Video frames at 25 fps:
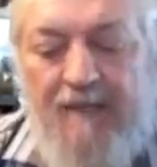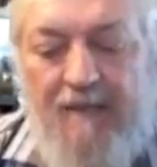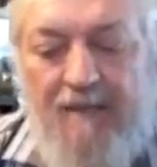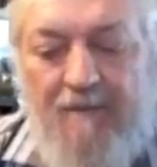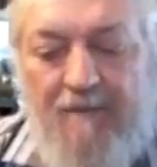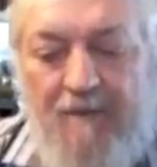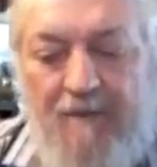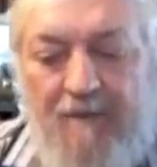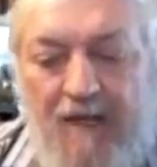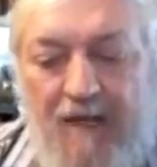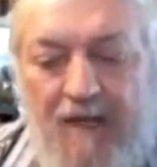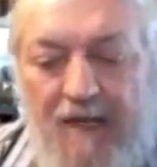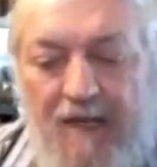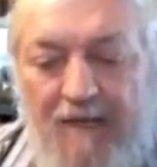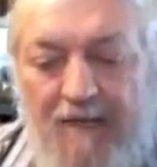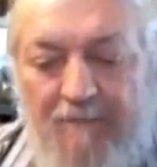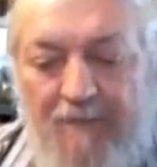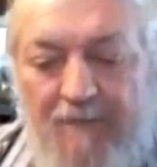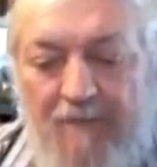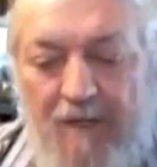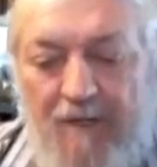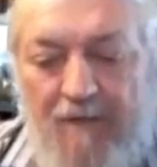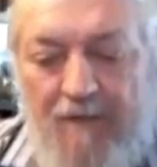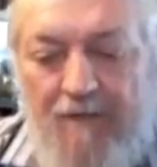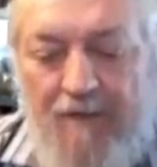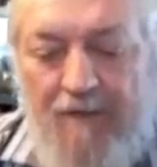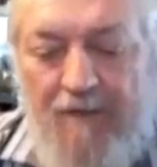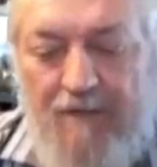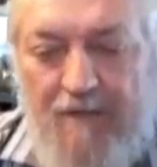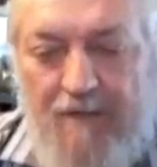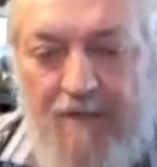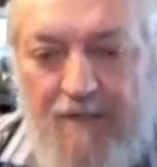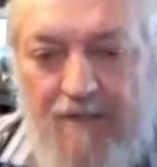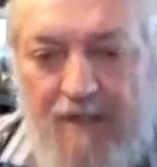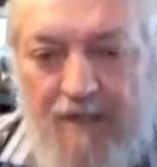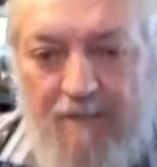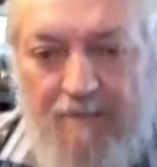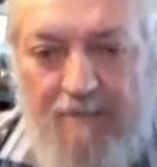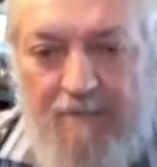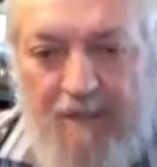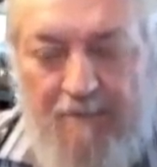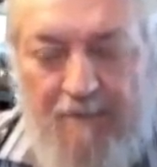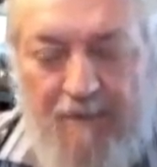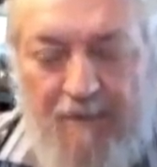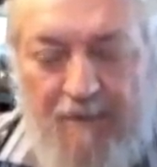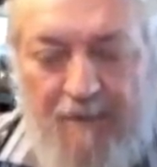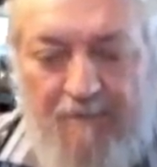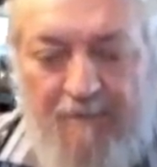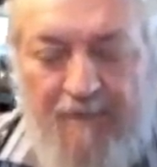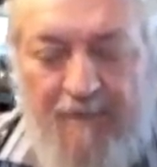We often used to tell
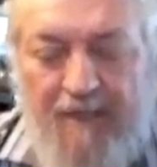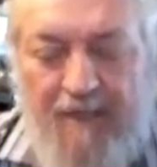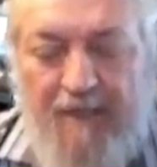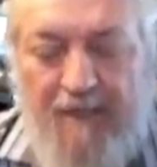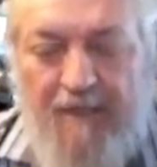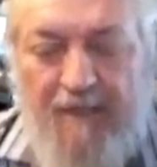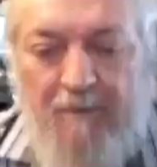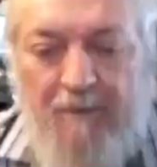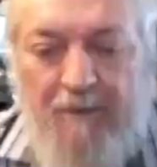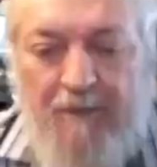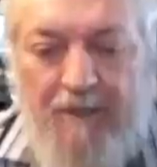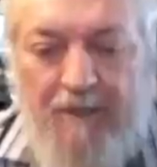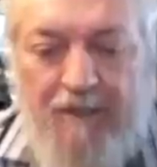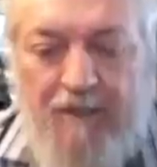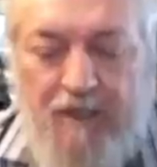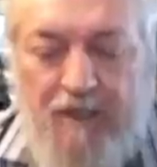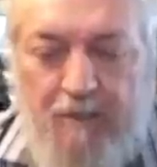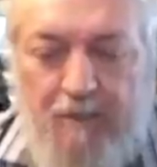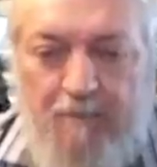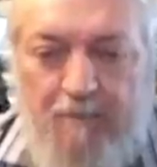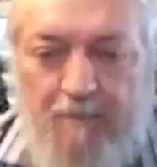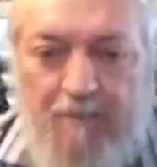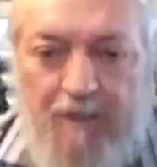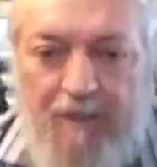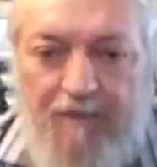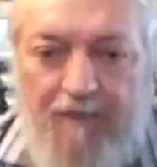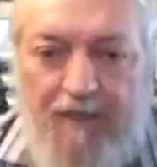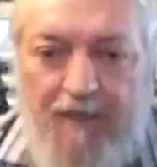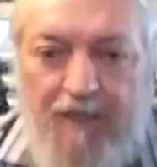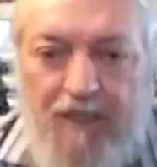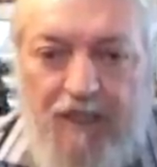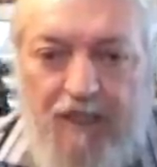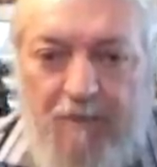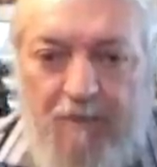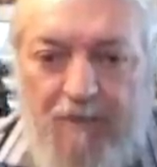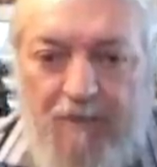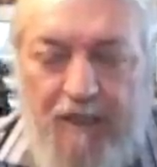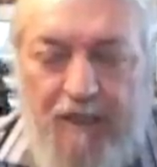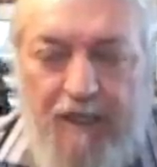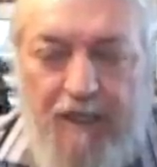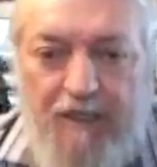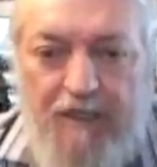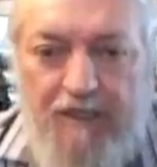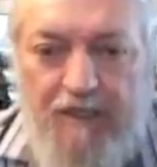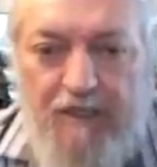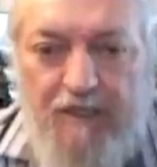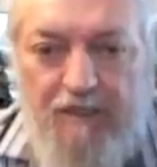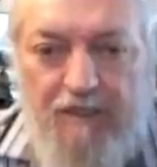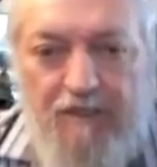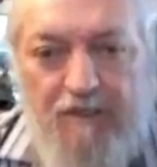people, when a ship, one of our ships
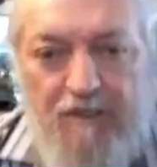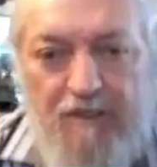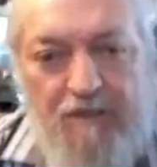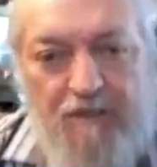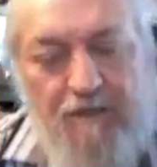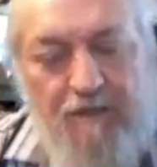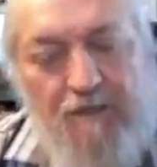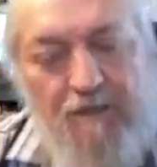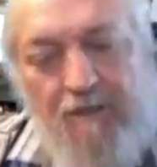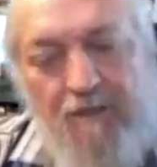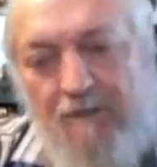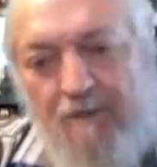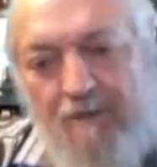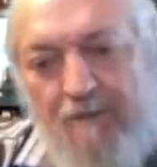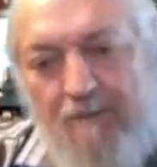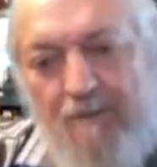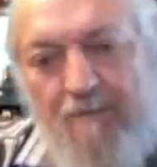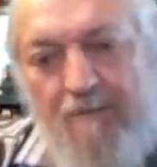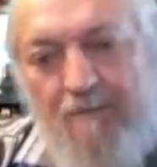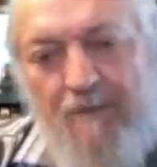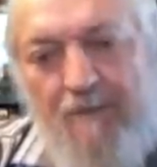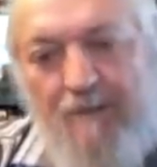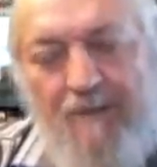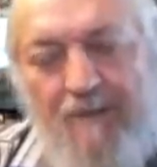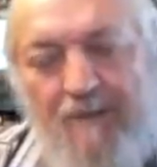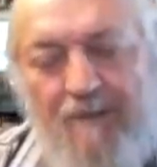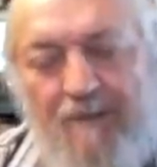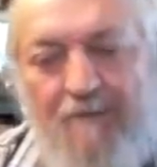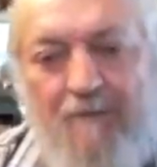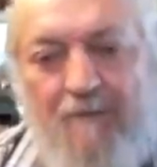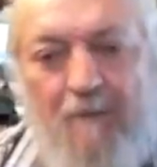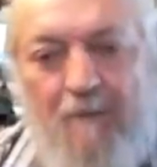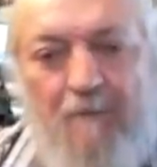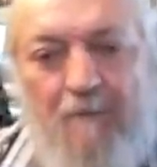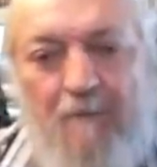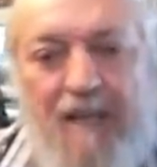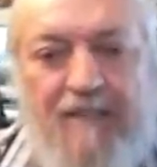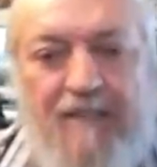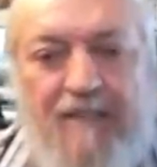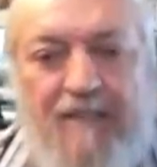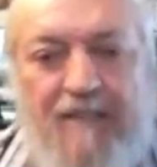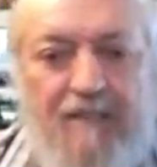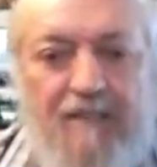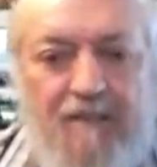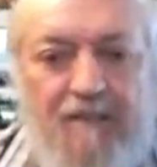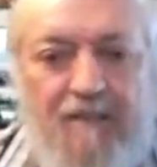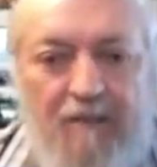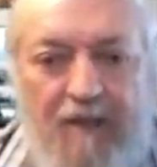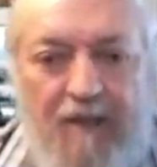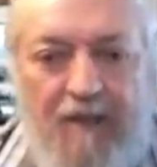goes into Mombasa
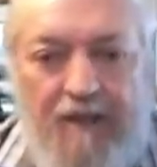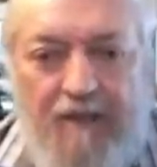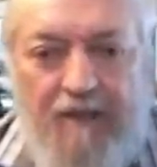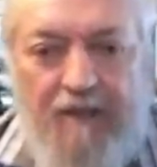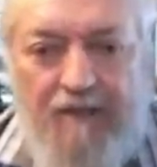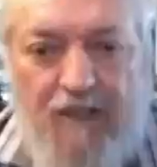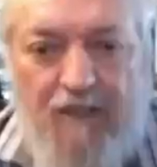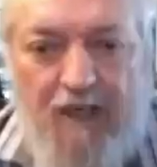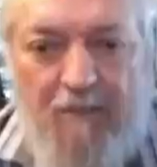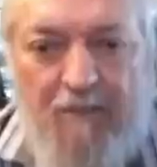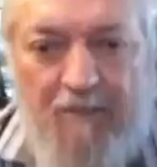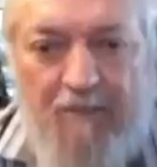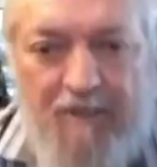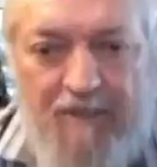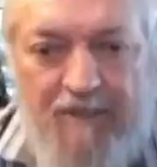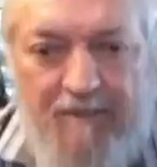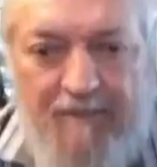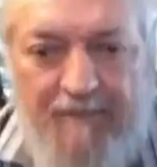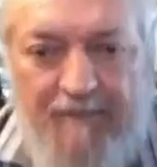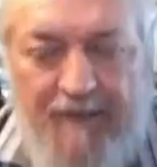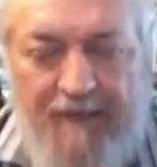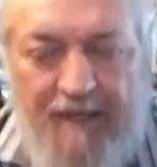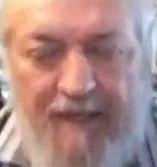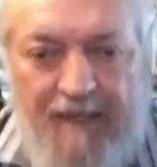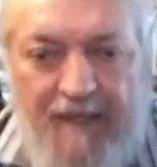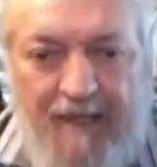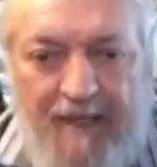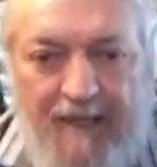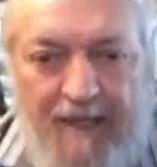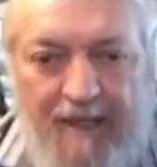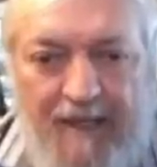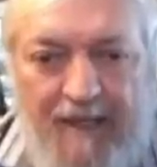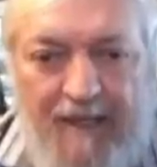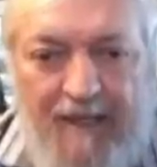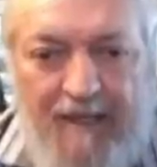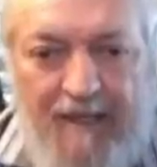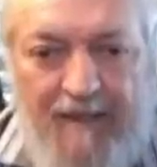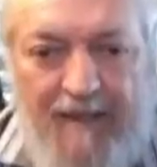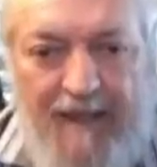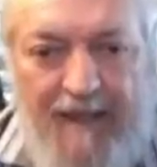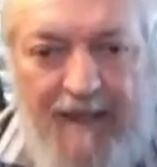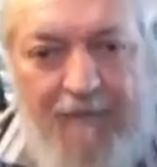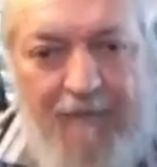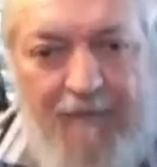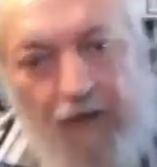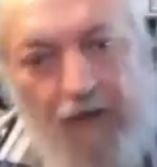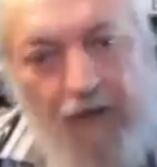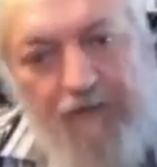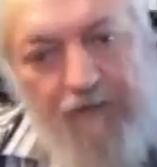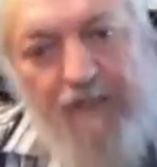or one of those harbors, they have
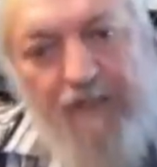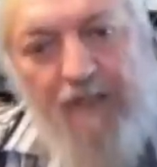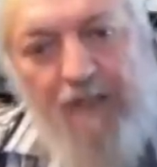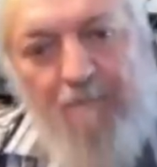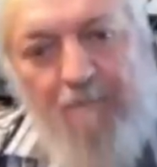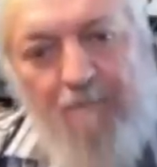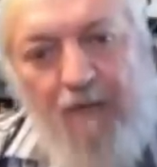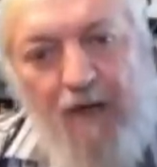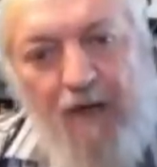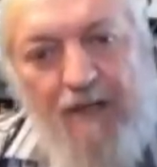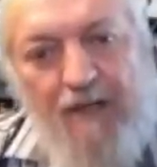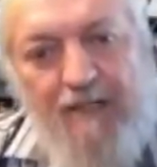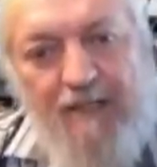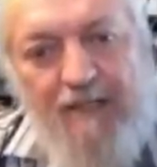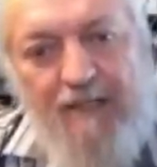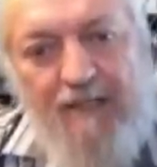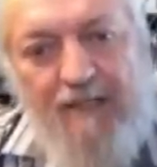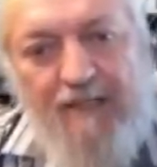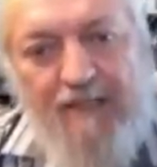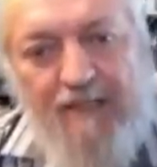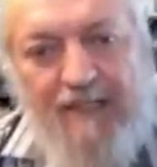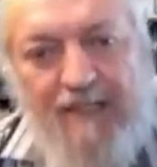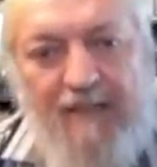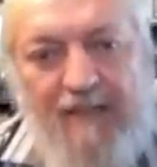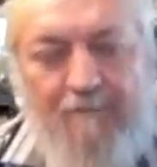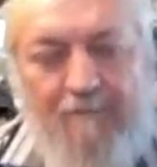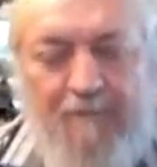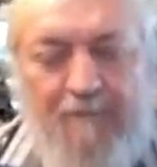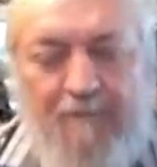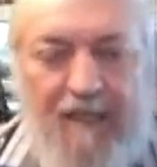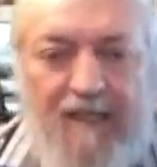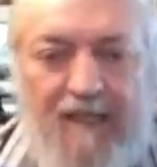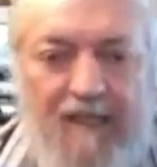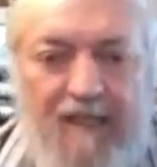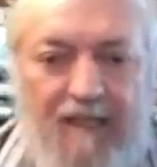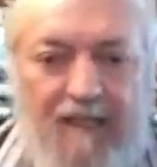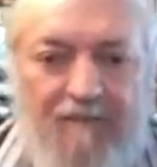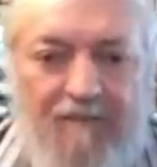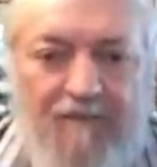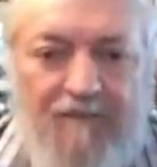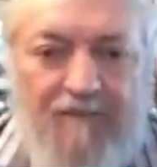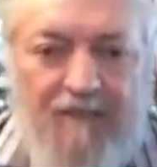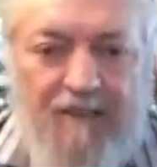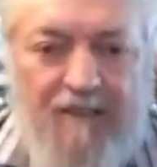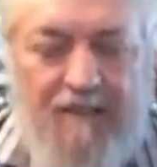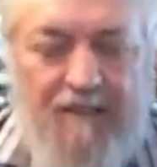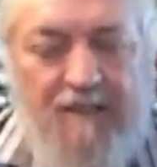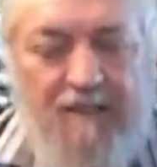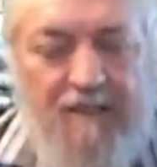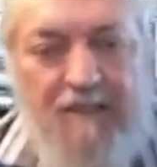cocktail parties and they have big gifts.
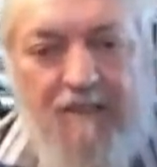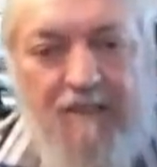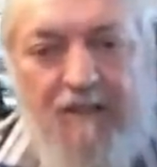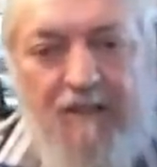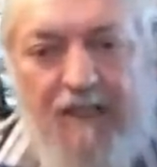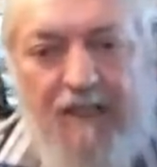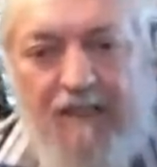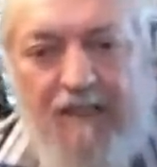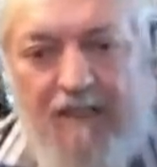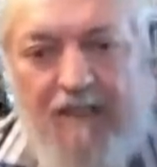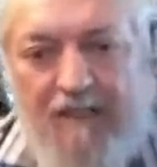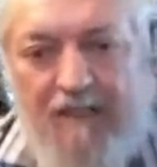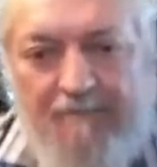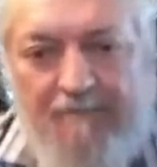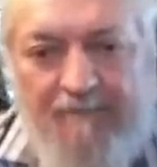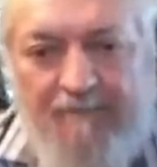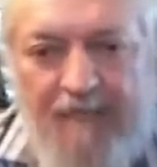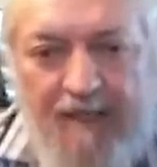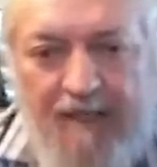It's a great thing.